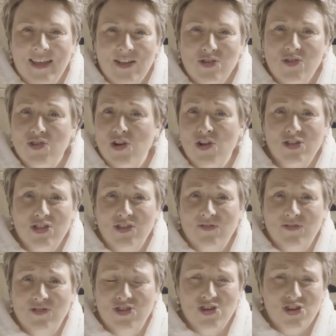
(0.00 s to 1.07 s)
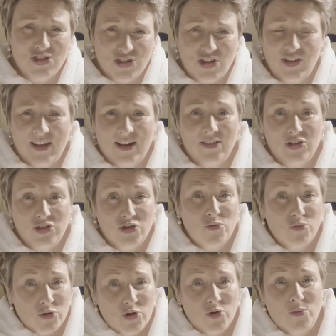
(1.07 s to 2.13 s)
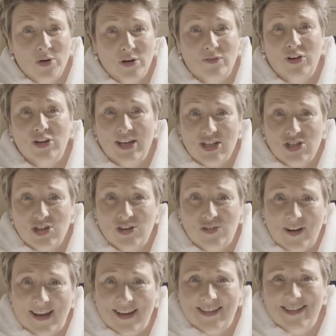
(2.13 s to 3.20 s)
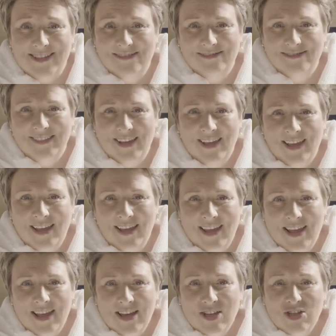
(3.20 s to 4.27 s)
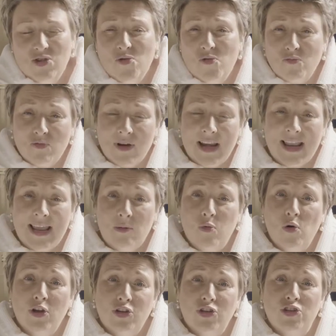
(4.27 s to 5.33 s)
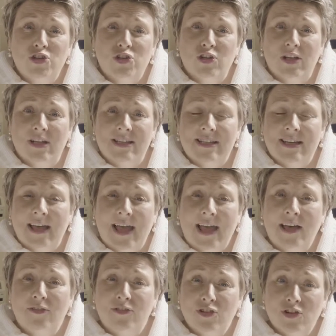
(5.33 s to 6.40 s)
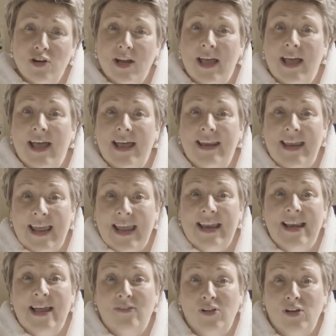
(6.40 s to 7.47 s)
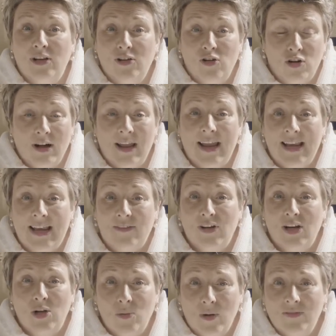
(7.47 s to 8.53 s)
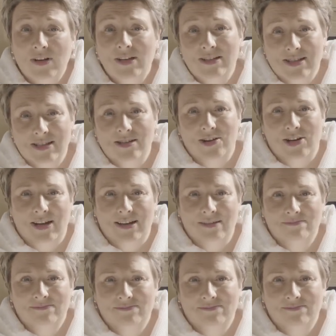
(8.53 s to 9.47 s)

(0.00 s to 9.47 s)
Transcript: So there's lots of students out there that don't know what a foundation degree is. So really what you do is after an A-level or A-level equivalent study,